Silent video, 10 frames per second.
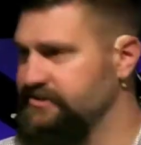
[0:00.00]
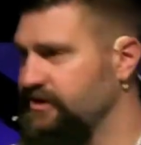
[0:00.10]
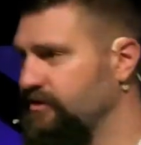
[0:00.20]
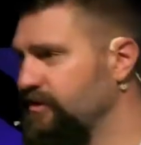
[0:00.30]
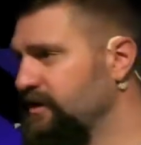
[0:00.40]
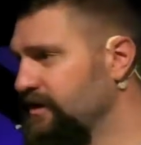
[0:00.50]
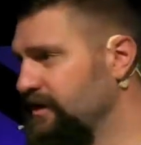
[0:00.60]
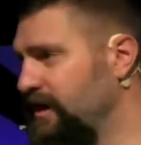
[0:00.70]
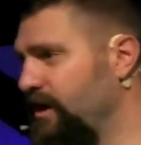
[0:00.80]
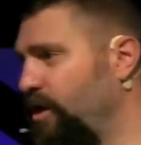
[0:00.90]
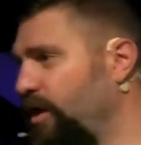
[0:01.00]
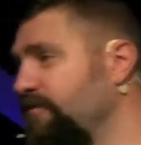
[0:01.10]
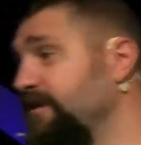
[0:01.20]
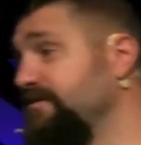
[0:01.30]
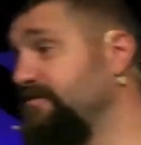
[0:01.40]
So uh, all
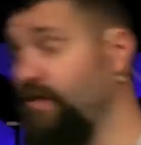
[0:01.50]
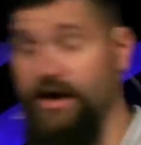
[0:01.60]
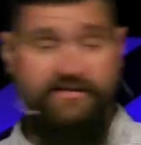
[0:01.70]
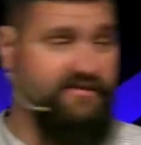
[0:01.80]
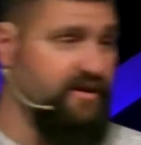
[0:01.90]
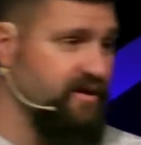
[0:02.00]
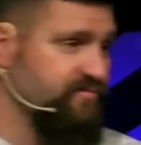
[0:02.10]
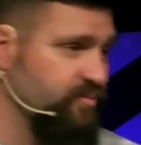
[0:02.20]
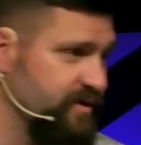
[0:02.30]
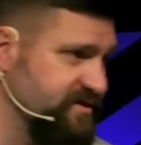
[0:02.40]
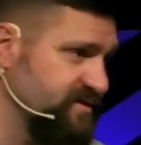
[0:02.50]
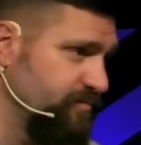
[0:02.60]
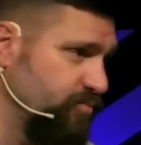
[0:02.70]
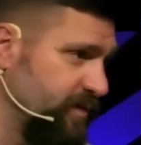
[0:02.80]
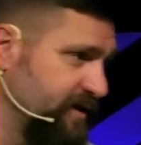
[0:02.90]
of us have lost a loved one at
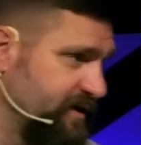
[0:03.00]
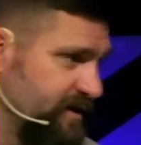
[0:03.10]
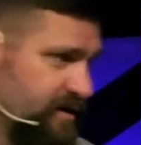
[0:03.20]
some point in